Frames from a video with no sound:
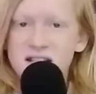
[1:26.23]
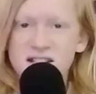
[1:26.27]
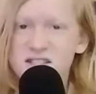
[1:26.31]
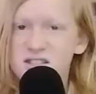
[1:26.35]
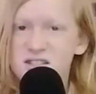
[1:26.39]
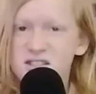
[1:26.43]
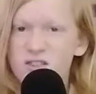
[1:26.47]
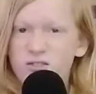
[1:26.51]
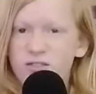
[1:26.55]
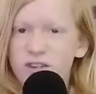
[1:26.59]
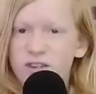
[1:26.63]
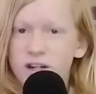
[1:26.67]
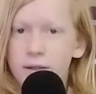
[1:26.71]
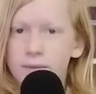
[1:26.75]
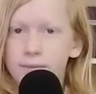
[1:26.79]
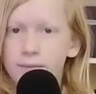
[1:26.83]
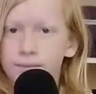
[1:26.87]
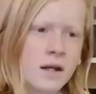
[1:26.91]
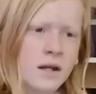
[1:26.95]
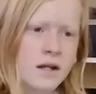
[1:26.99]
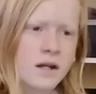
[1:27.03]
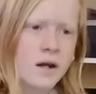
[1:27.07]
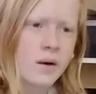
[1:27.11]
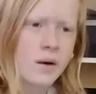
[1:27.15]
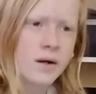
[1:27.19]
it's not fun.
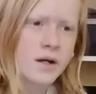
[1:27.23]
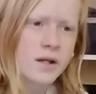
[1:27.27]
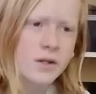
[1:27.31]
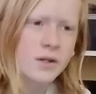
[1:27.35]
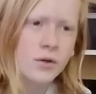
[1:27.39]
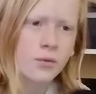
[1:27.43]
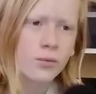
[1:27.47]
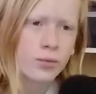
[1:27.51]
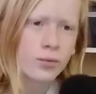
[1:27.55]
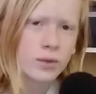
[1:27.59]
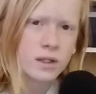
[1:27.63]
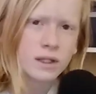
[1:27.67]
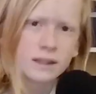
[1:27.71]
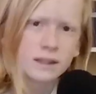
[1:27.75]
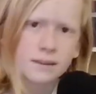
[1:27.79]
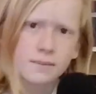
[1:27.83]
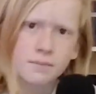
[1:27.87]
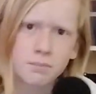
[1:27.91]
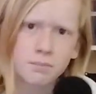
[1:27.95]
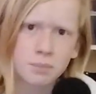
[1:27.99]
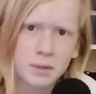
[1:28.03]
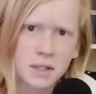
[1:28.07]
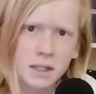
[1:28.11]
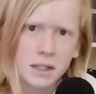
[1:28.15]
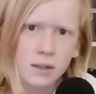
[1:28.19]
Now, another really
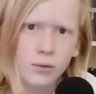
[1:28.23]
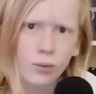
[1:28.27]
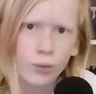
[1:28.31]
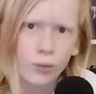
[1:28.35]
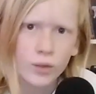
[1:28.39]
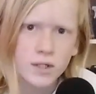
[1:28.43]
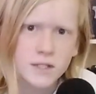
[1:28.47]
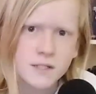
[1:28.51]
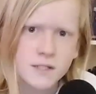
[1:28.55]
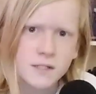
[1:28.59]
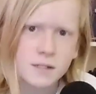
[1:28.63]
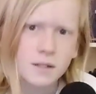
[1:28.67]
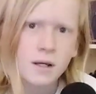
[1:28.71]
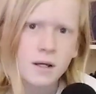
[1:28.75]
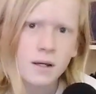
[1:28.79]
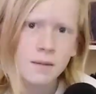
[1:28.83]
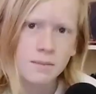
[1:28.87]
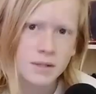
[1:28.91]
big reason